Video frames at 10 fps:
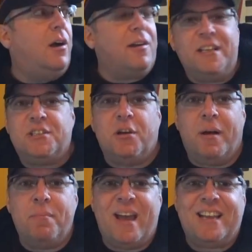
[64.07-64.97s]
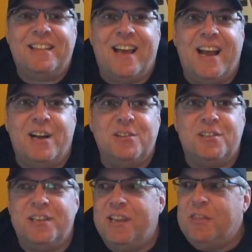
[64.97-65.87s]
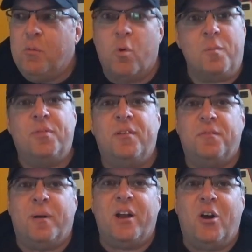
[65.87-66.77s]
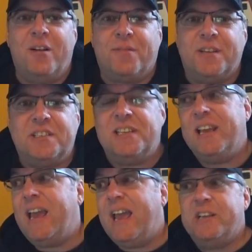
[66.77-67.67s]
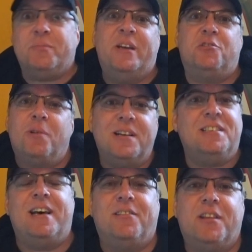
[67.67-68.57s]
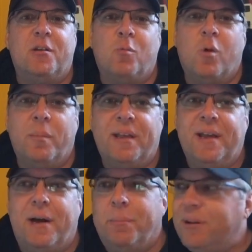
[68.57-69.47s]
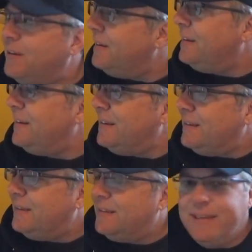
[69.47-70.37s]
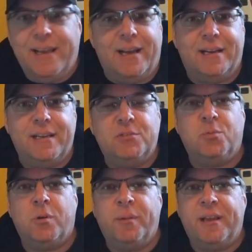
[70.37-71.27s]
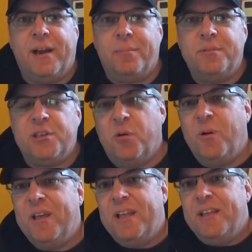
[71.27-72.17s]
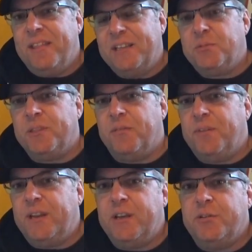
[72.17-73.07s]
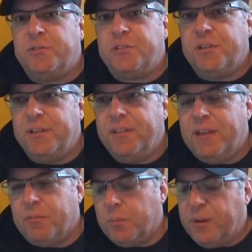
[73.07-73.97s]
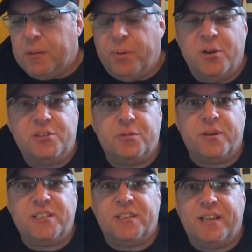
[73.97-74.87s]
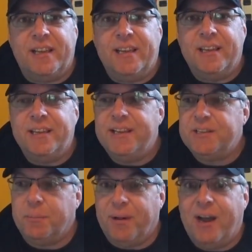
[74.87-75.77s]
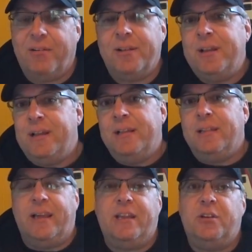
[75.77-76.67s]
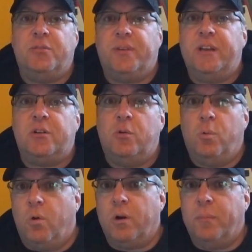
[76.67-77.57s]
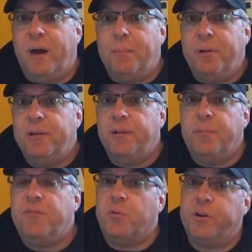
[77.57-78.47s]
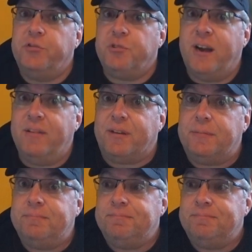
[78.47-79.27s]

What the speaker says: Alright, so I'm back in the house in the warmth of my office as my truck's out there warming up. Yeah, it's warming up. So that's what the videos that were being posted recently is about, letting your vehicle warm up before you drive it.